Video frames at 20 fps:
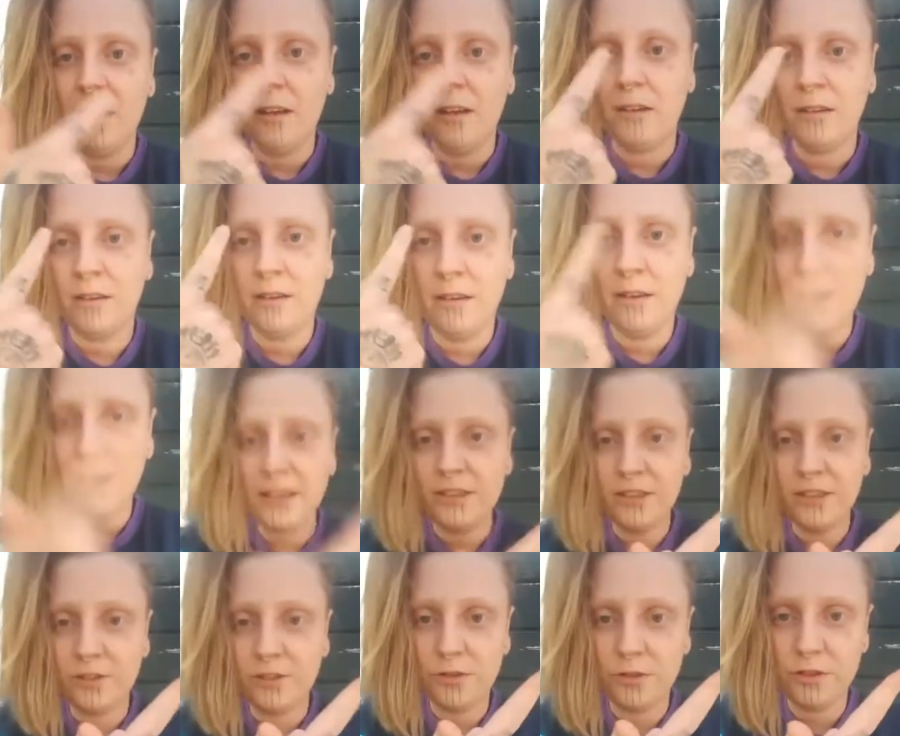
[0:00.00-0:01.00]

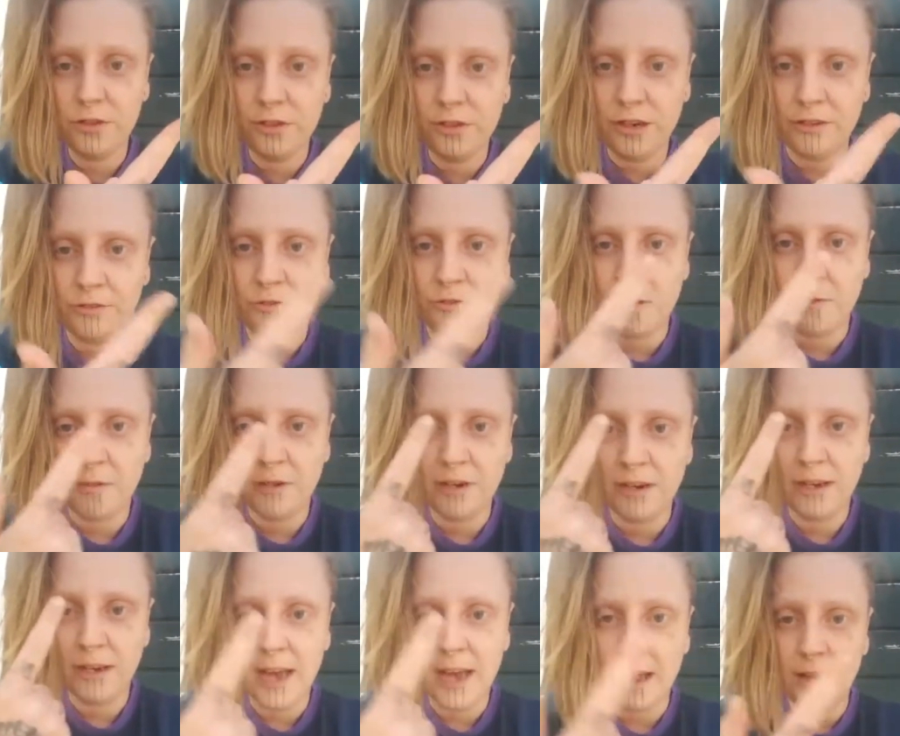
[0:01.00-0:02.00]
connected to the Andromeda
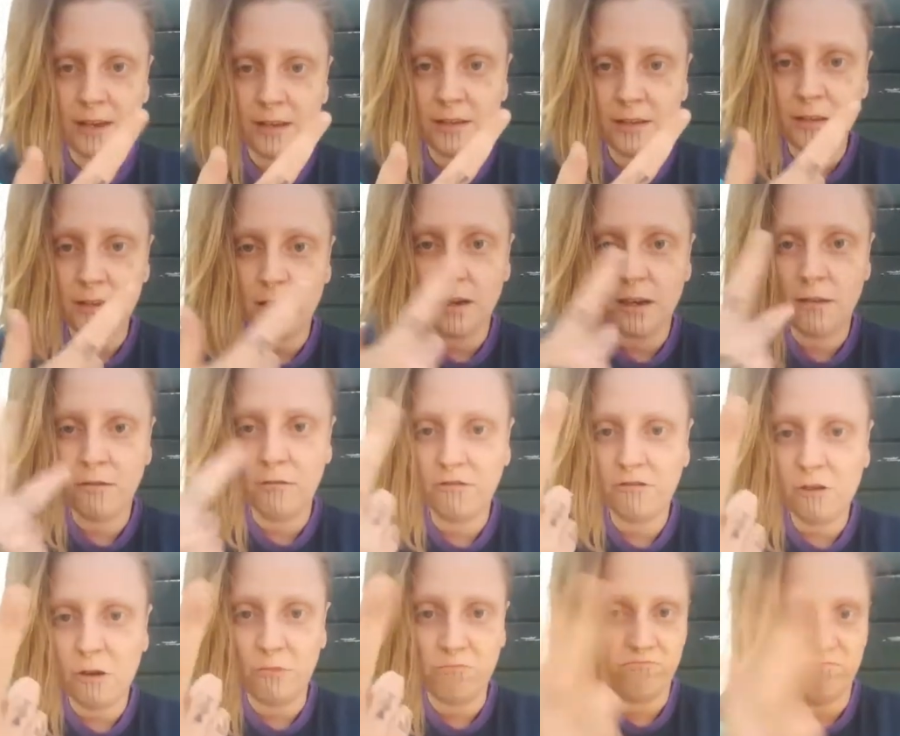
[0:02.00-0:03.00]
galaxy. They're
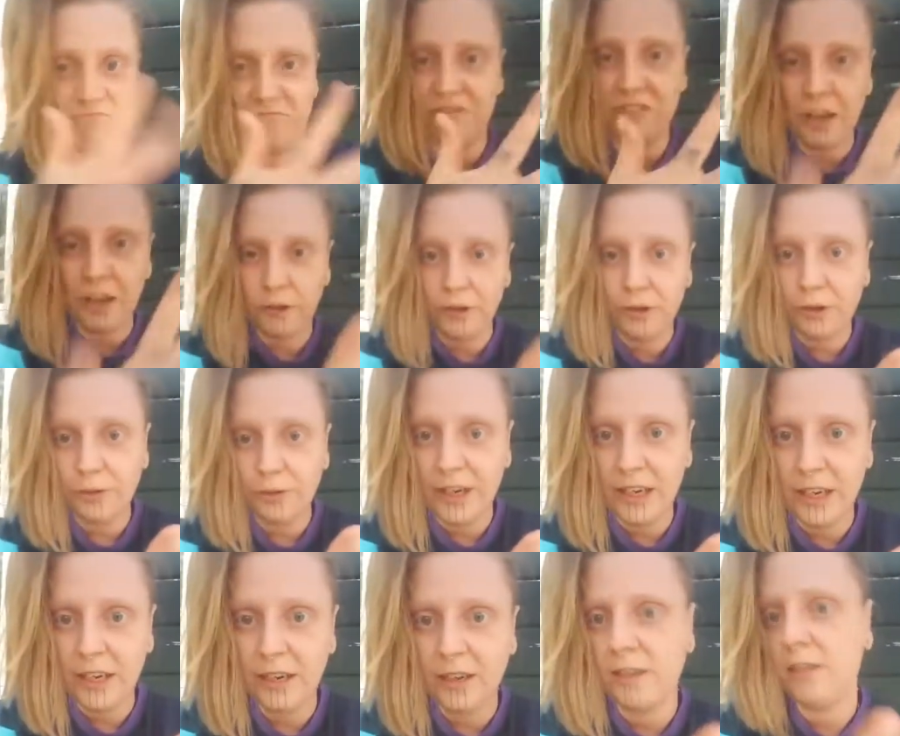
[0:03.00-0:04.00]
called
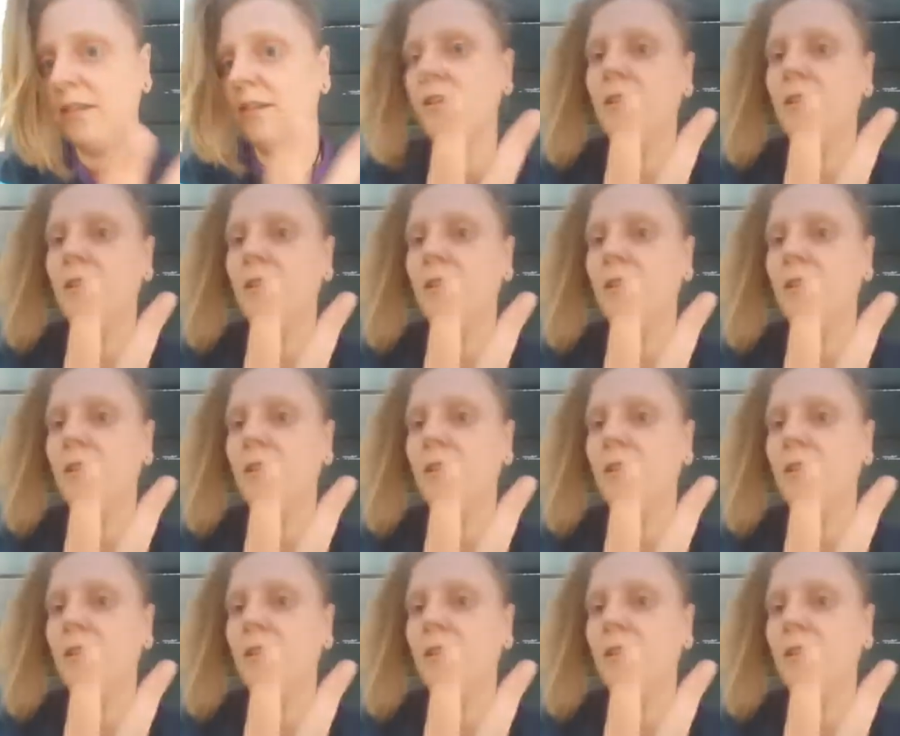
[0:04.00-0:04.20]
Valkyrie.